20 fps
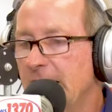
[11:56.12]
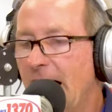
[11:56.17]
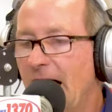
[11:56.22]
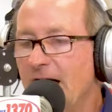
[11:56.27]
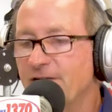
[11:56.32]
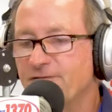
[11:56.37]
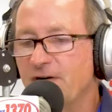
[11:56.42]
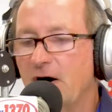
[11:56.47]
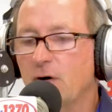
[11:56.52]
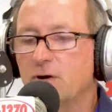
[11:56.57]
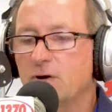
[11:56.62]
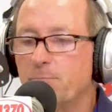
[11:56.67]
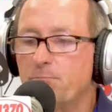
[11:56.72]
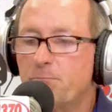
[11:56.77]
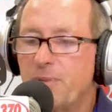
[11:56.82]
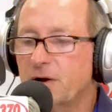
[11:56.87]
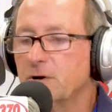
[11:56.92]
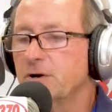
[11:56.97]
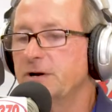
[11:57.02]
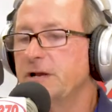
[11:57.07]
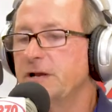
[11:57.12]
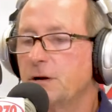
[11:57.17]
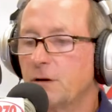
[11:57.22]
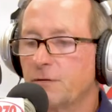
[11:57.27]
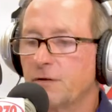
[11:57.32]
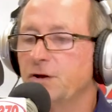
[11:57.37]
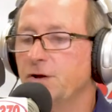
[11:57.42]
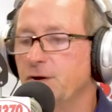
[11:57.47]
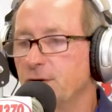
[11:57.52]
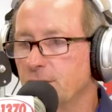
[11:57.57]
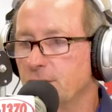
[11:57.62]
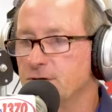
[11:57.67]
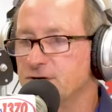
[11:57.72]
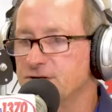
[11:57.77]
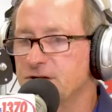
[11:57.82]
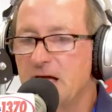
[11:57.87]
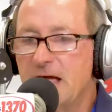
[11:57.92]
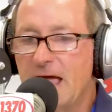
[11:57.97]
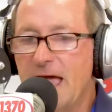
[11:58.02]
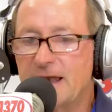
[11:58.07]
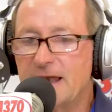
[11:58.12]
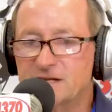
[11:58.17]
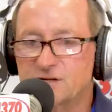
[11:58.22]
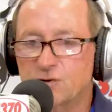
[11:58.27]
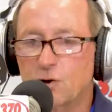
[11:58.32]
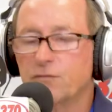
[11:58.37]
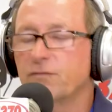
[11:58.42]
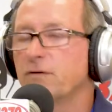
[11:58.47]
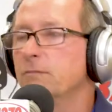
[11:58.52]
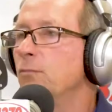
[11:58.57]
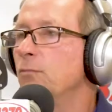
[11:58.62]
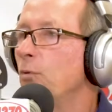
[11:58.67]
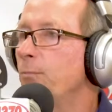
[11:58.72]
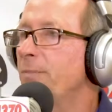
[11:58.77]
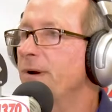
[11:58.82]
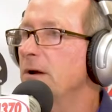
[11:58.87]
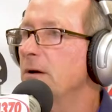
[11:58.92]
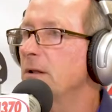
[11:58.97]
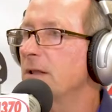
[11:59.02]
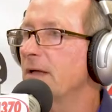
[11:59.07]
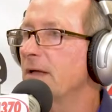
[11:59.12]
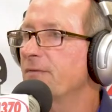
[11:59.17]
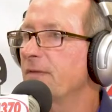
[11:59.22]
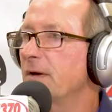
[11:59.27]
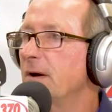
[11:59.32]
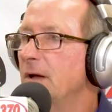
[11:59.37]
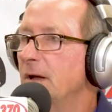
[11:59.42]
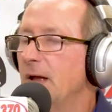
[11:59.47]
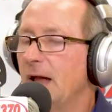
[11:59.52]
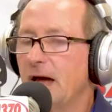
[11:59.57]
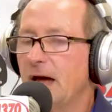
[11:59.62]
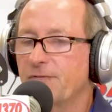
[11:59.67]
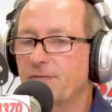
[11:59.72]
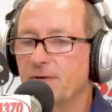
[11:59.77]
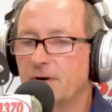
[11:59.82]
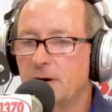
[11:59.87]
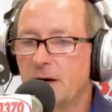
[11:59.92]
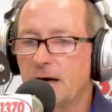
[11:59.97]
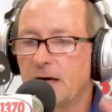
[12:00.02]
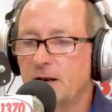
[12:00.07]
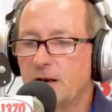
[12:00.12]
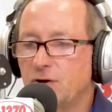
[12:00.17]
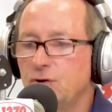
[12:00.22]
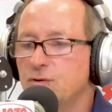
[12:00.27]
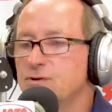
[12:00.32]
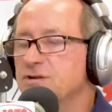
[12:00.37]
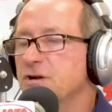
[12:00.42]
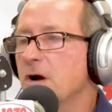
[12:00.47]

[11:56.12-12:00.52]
I found a better deal than yours, and it's over in Mobile at the at the at a used